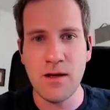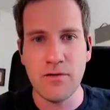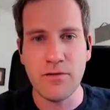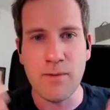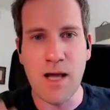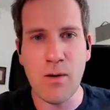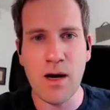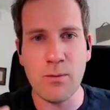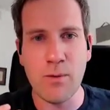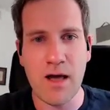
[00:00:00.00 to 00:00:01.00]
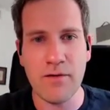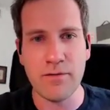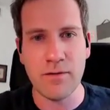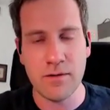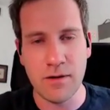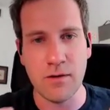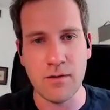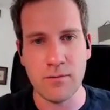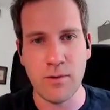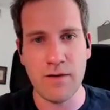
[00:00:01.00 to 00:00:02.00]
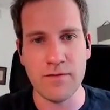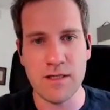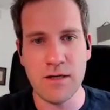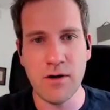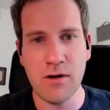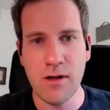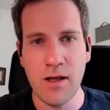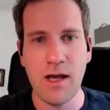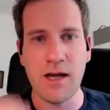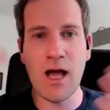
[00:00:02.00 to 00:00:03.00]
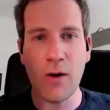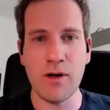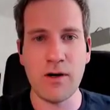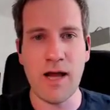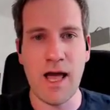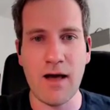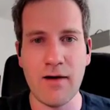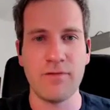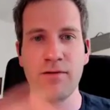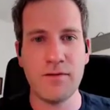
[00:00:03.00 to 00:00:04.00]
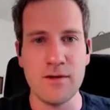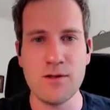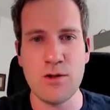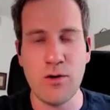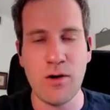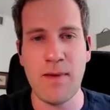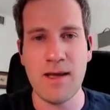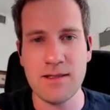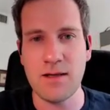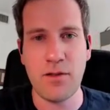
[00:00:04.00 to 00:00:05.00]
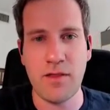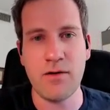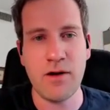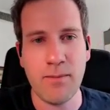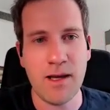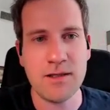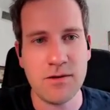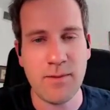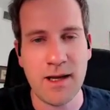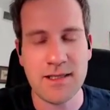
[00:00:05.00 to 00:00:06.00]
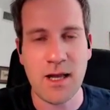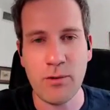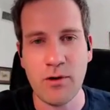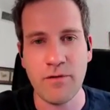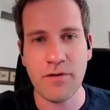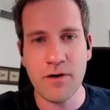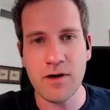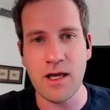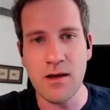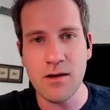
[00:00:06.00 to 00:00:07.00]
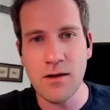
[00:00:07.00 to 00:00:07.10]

From now on, we have 0, and now we're going to have this new amazing theory based on my sample of 30.